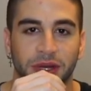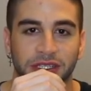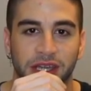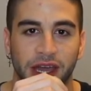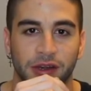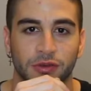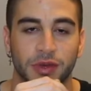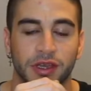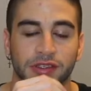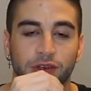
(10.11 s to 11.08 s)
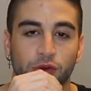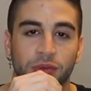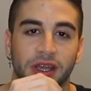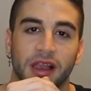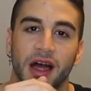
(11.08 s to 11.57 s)
to my channel because there
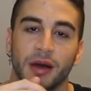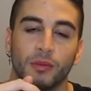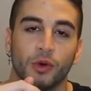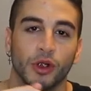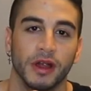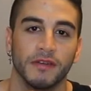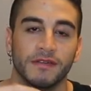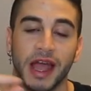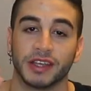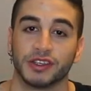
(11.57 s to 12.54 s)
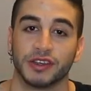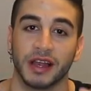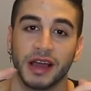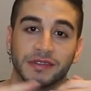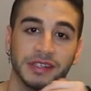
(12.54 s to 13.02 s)
will be a lot more fashion
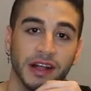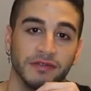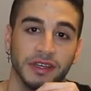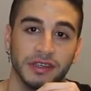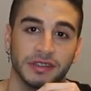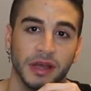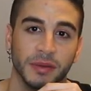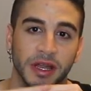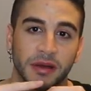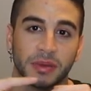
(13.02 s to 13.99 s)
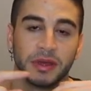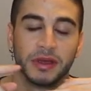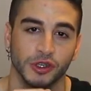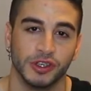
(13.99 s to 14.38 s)
and lifestyle videos coming up.